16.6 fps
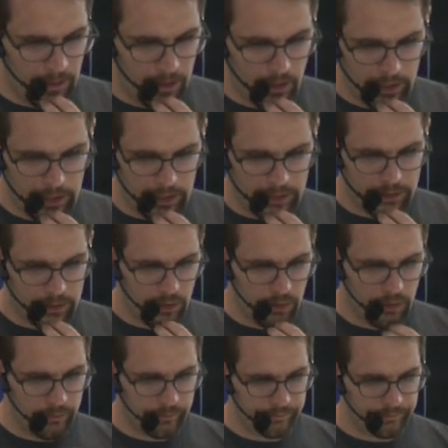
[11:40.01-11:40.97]
Okay,
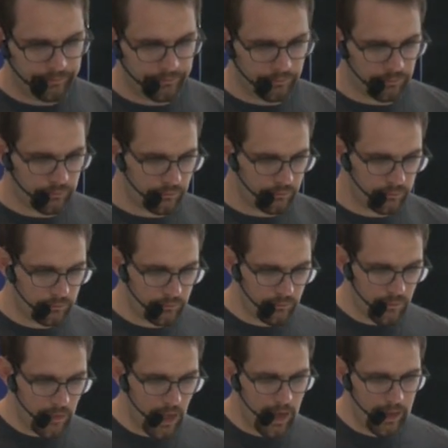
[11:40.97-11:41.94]
so
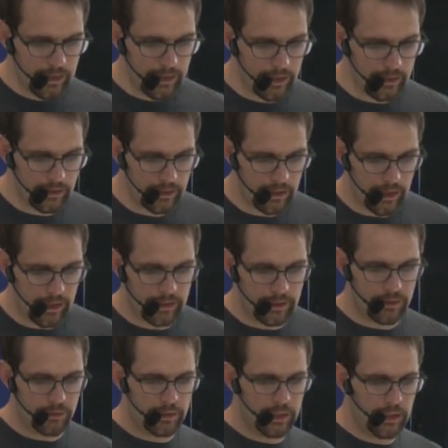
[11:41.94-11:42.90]
I can
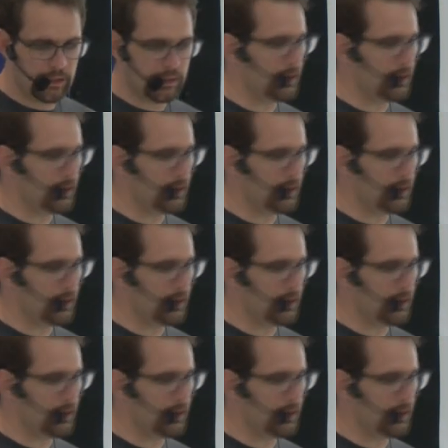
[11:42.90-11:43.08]
do this.